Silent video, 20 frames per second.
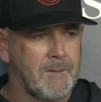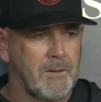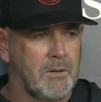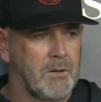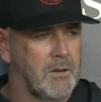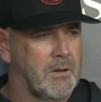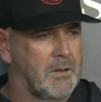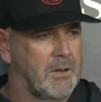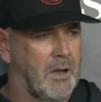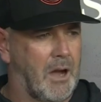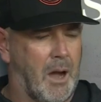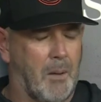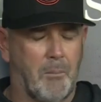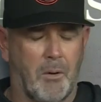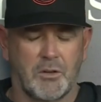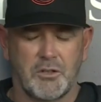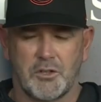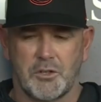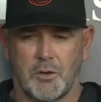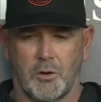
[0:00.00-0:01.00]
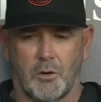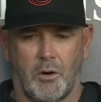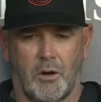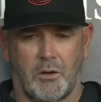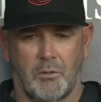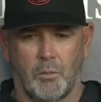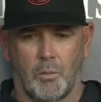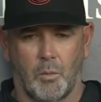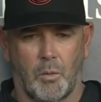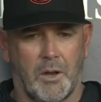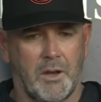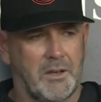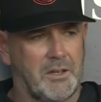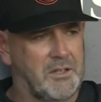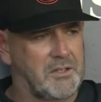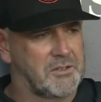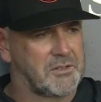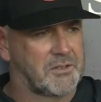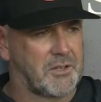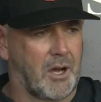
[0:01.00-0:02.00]
later? I'm unsure on when
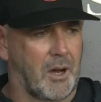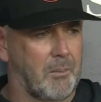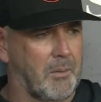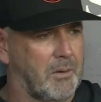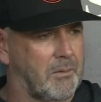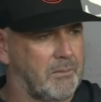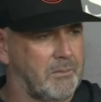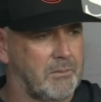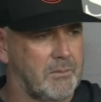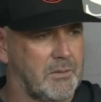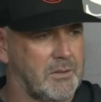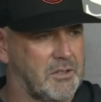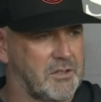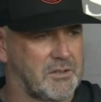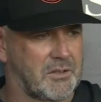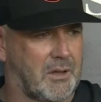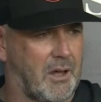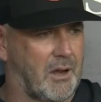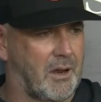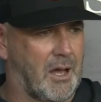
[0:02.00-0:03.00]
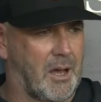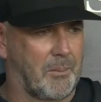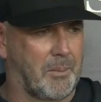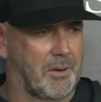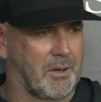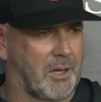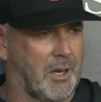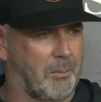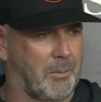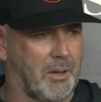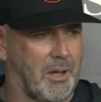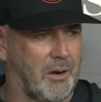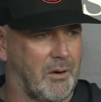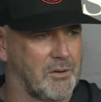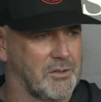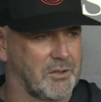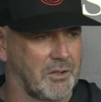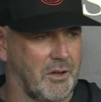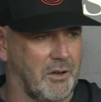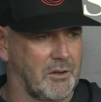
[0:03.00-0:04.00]
he's coming. It just kind of happened a couple
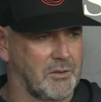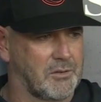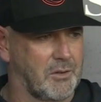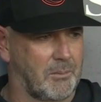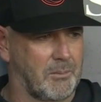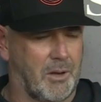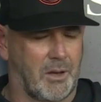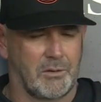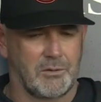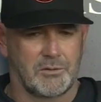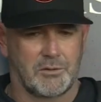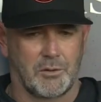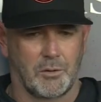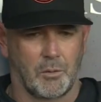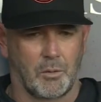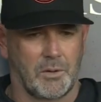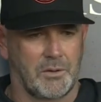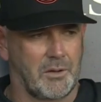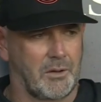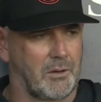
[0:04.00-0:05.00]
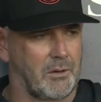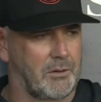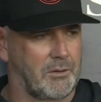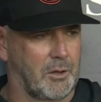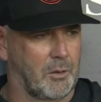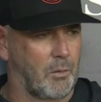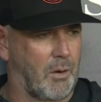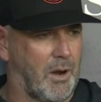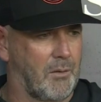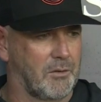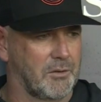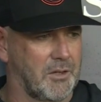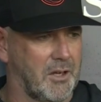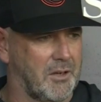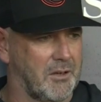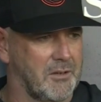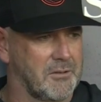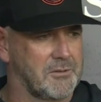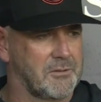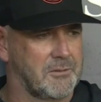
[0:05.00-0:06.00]
hours ago, so I'm not sure when the arrival date
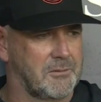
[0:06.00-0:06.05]
is.